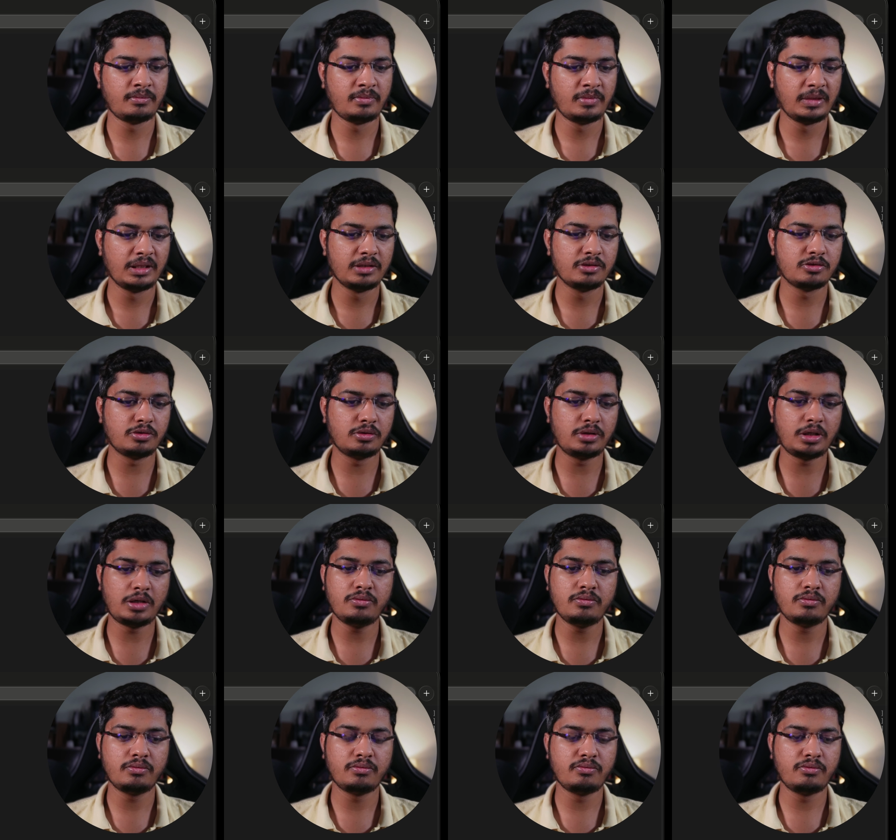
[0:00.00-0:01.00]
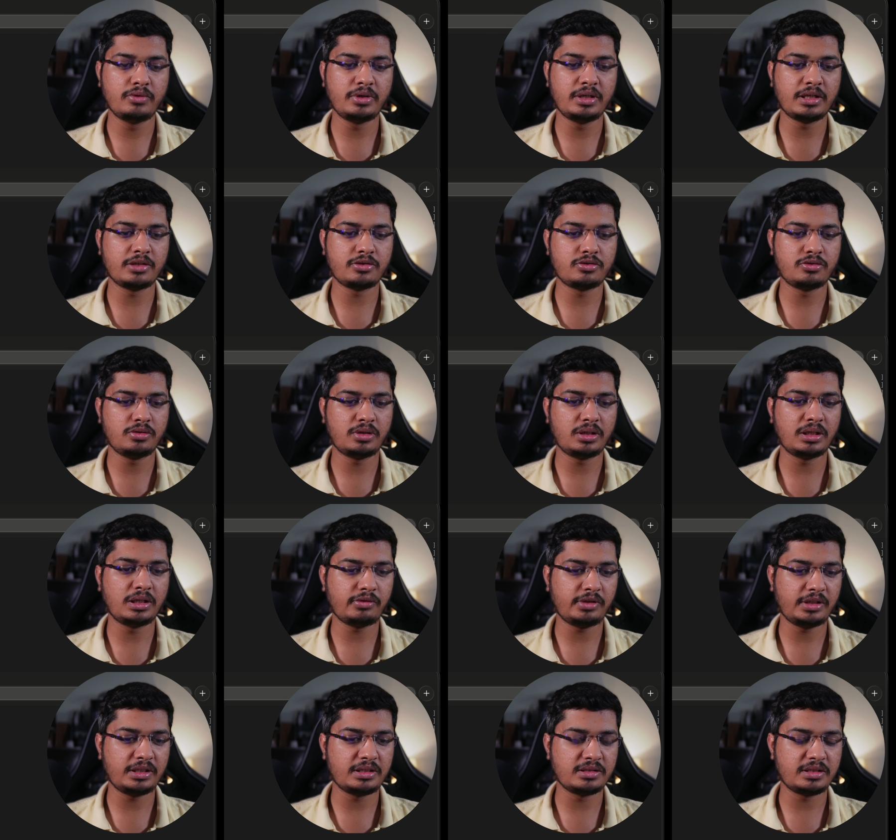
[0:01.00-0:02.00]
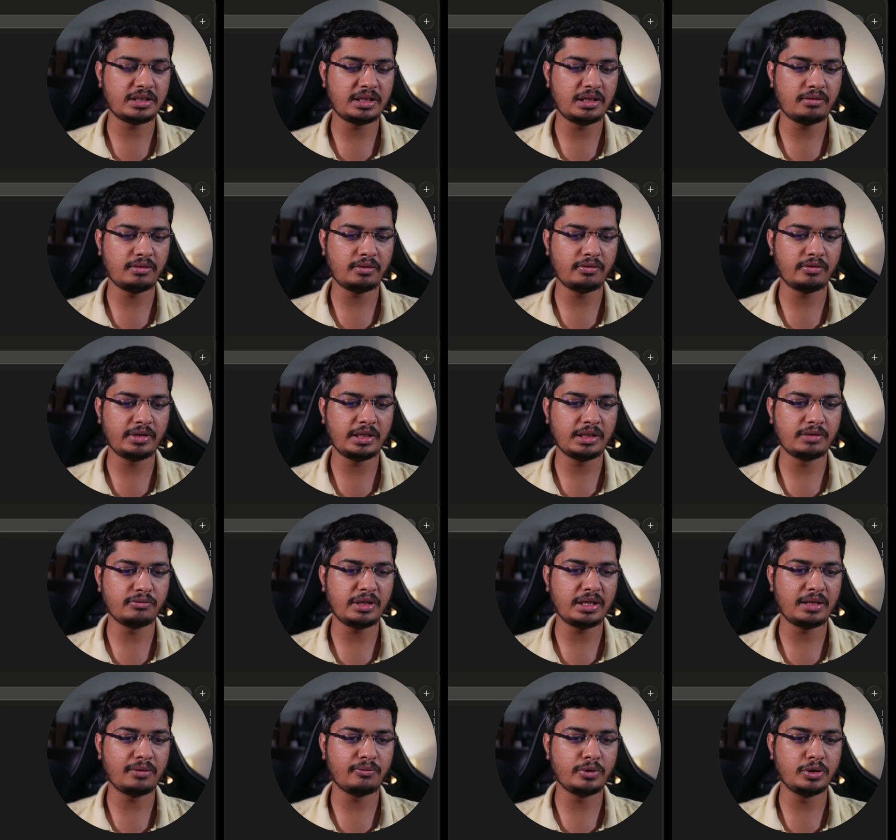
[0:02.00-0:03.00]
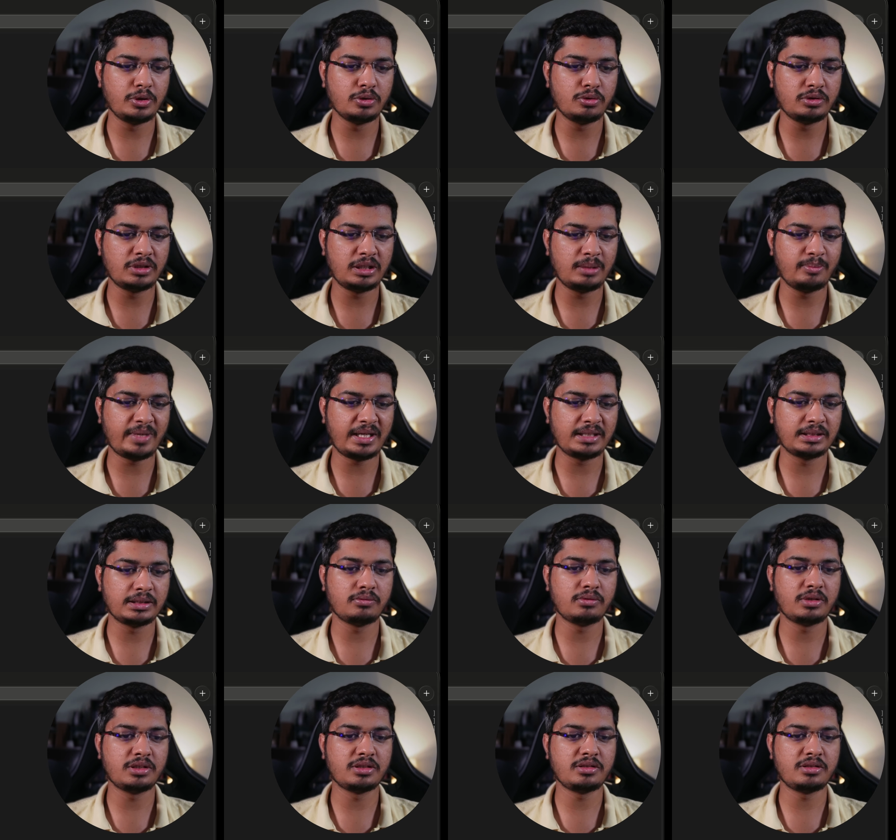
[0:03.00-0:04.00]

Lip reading: So now we are sure that we're inside our VNV and we know that Python version is